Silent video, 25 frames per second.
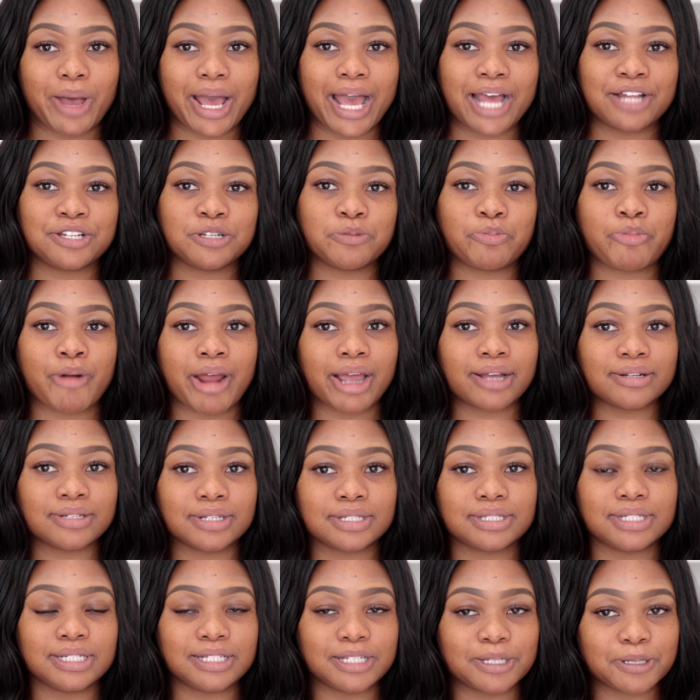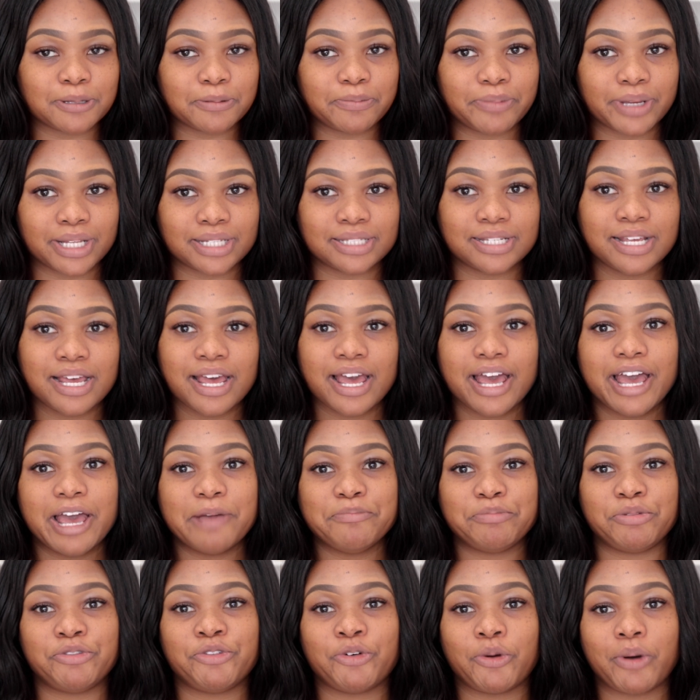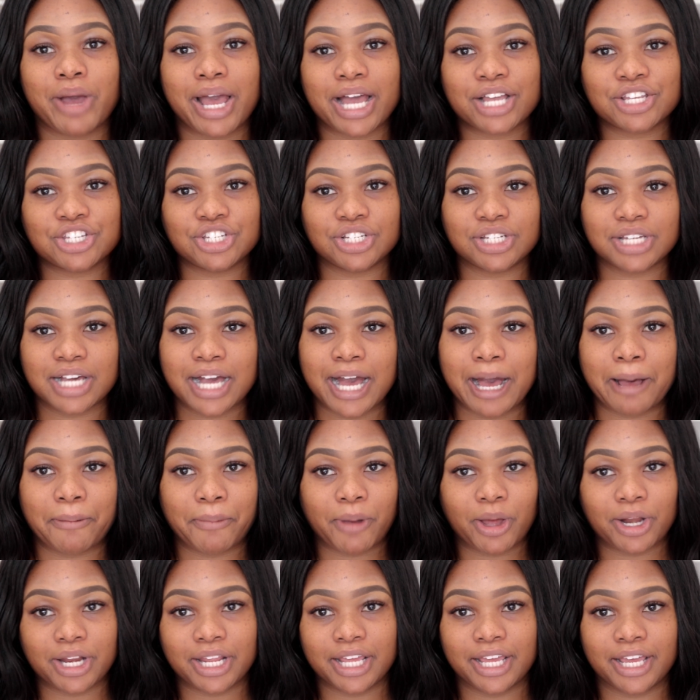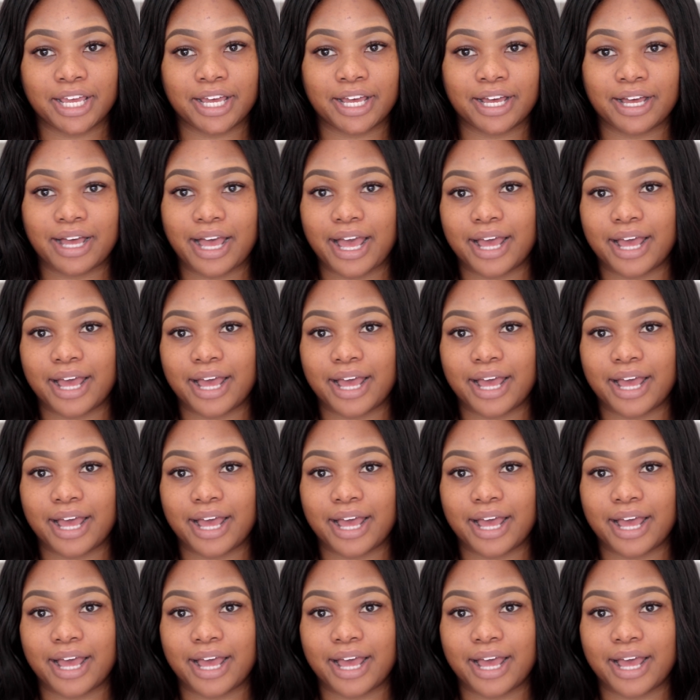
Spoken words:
I had to practice a little bit before I actually come on here